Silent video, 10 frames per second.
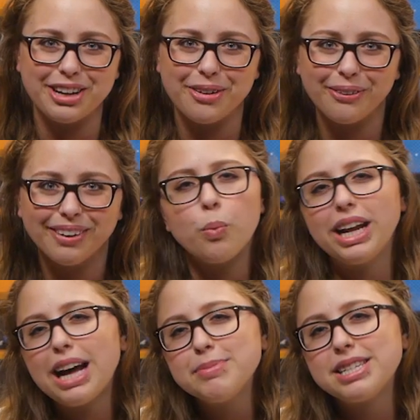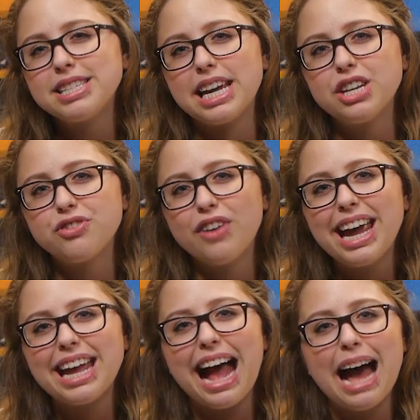you. When it comes to stage fright,
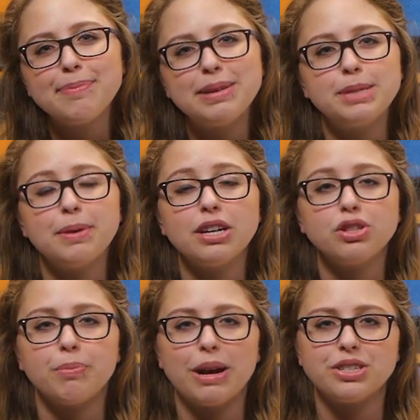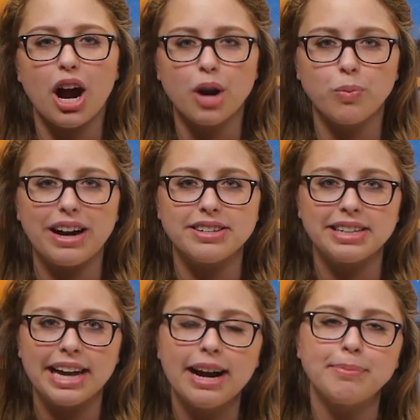it happens because your brain's hardwired to
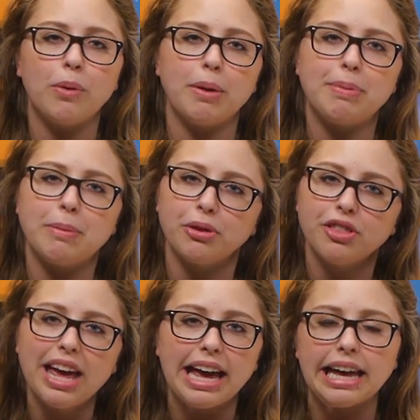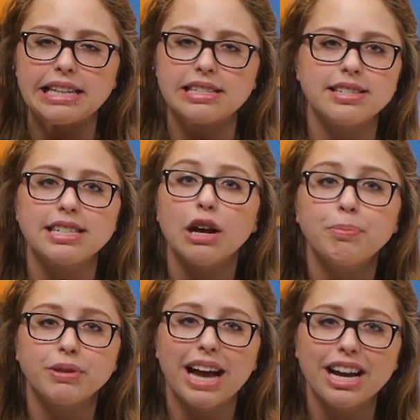care about what people think. It's
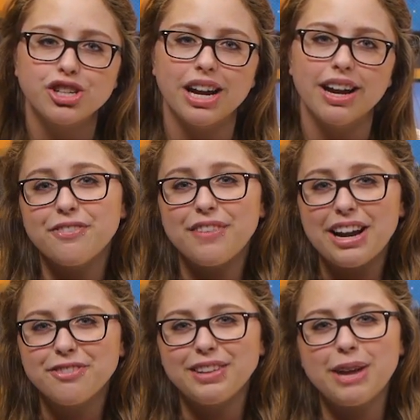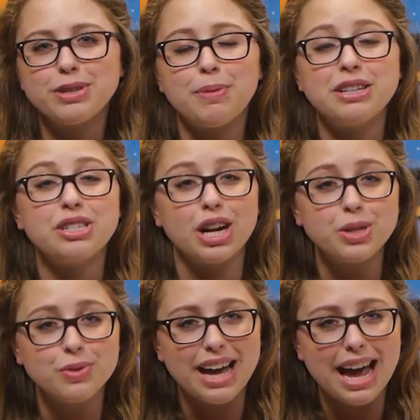self-protection. The fight or flight response starts with the